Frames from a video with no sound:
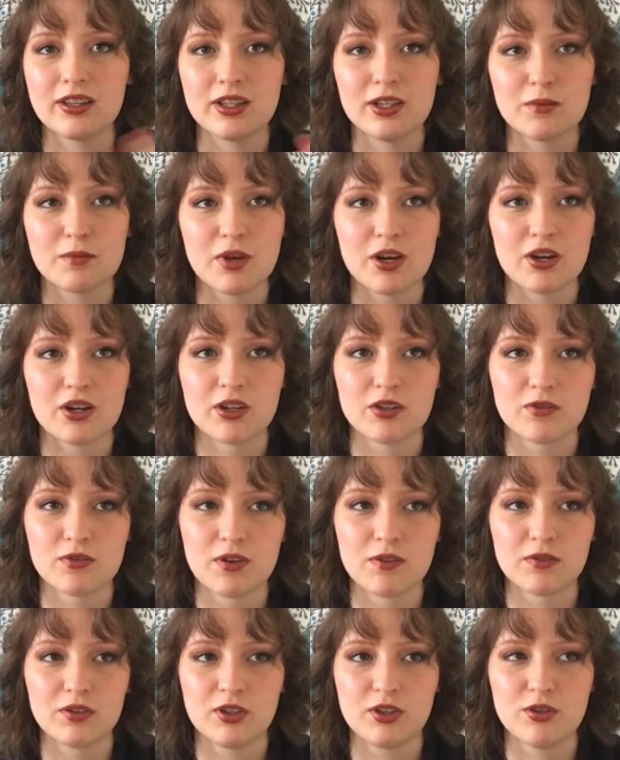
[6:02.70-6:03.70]
the American
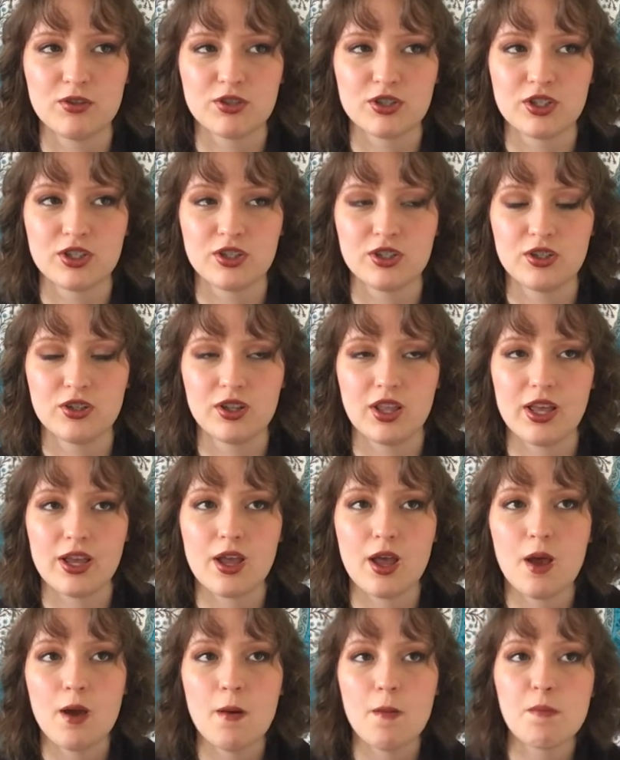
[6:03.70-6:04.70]
Revolution, you'd like
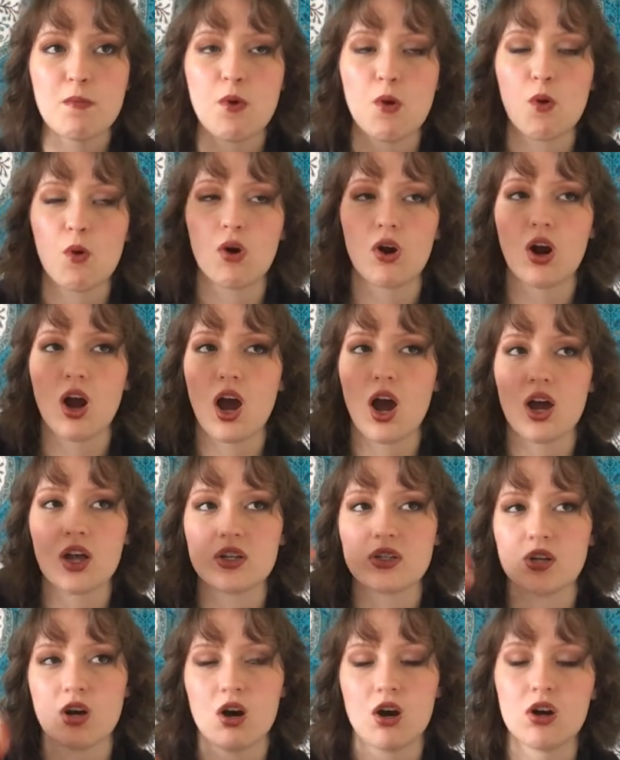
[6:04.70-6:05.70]
pour hot
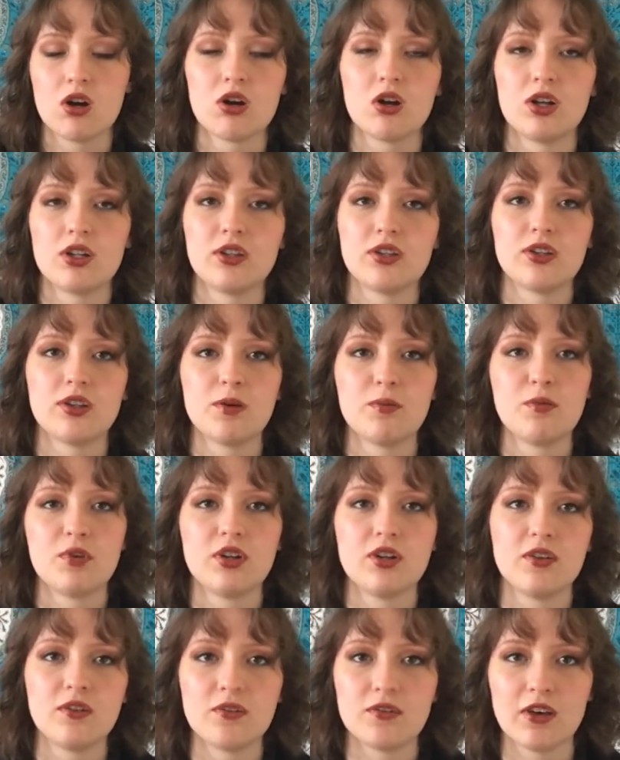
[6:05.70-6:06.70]
tar on someone
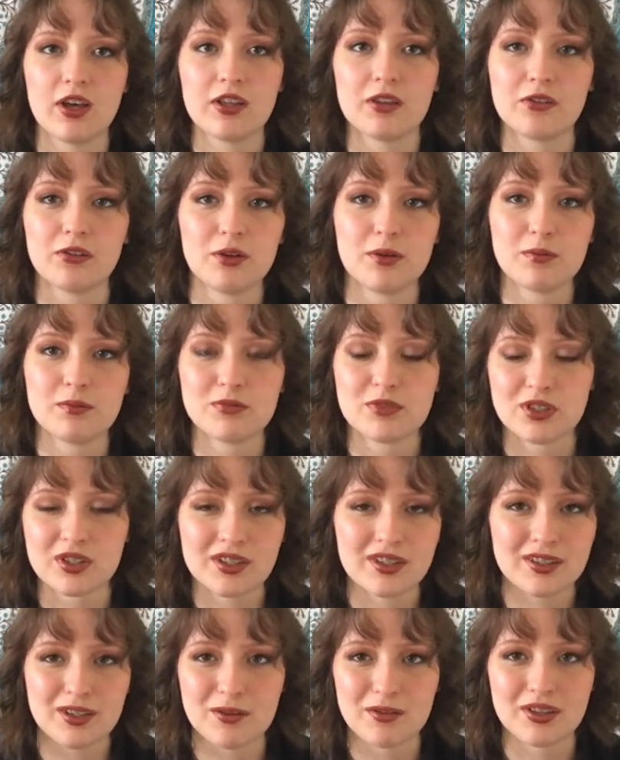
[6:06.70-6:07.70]
and feather them just
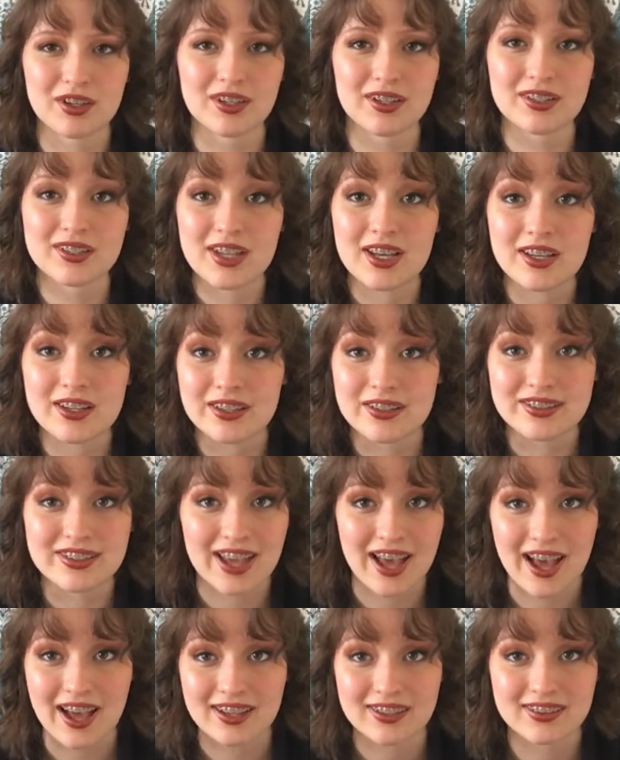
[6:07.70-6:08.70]
because they were going to take your
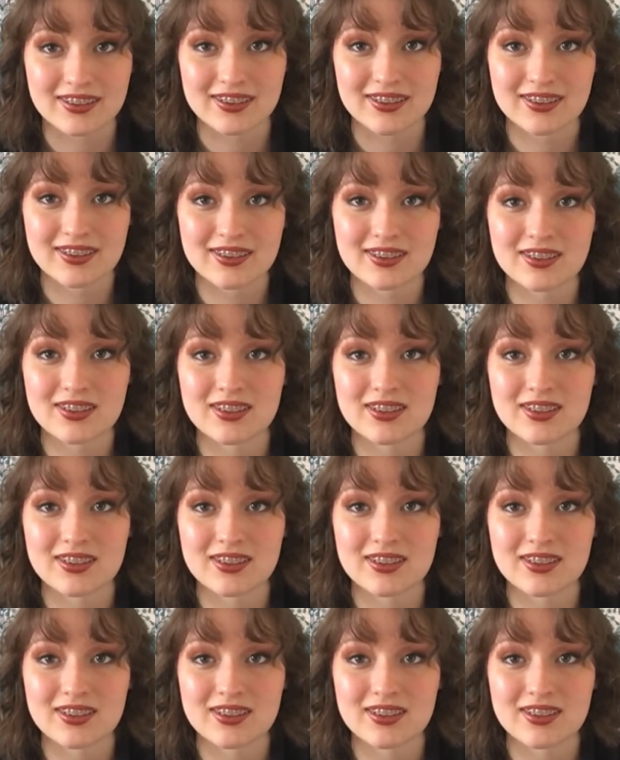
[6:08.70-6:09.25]
taxes.